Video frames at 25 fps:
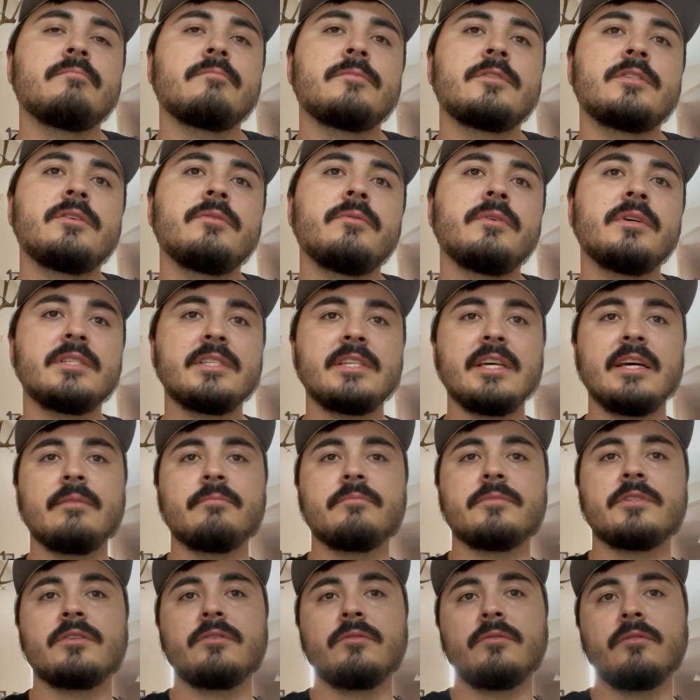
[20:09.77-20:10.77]
to
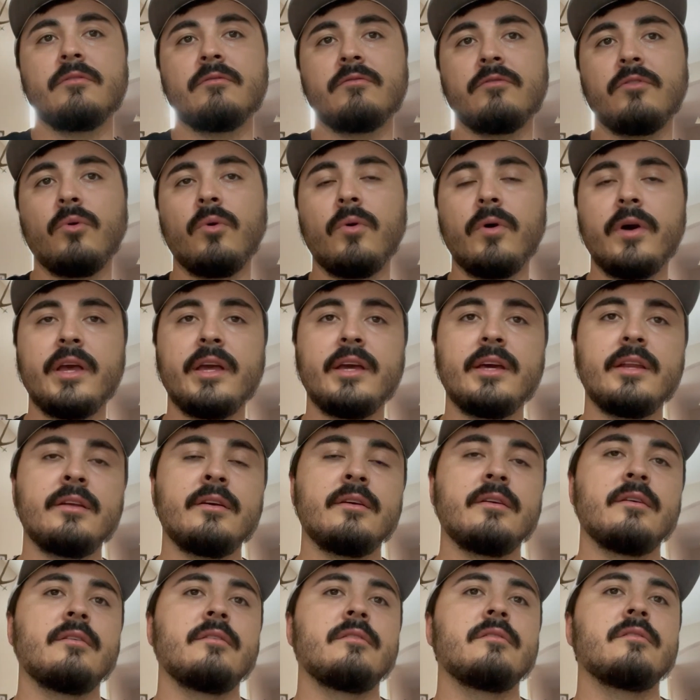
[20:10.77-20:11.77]
attempt to avoid
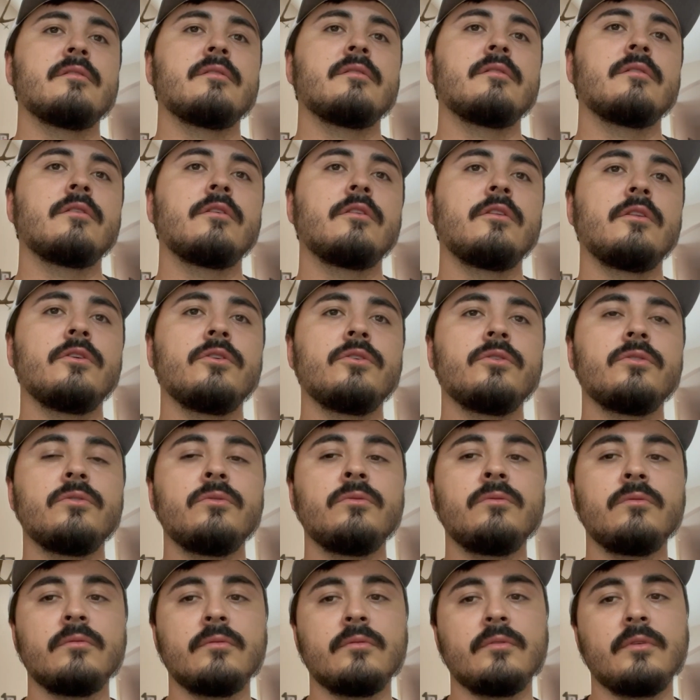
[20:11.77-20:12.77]

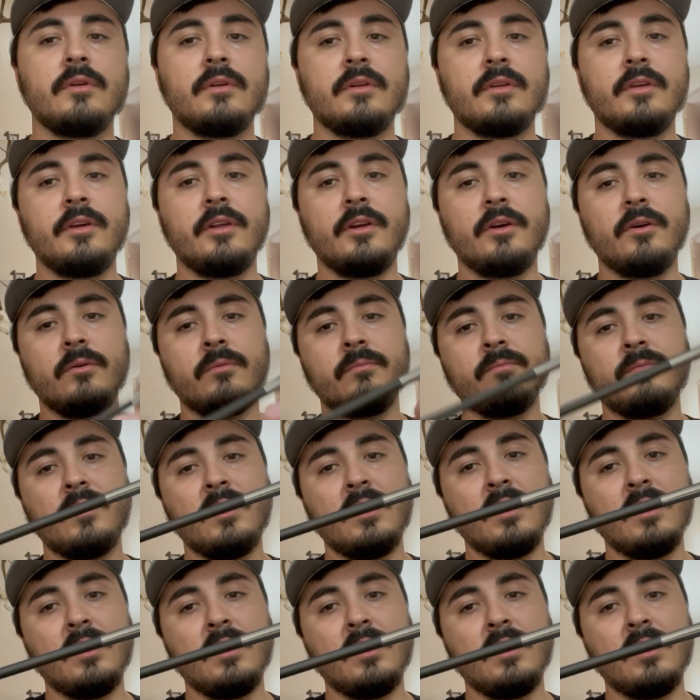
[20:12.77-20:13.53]
glue, you know,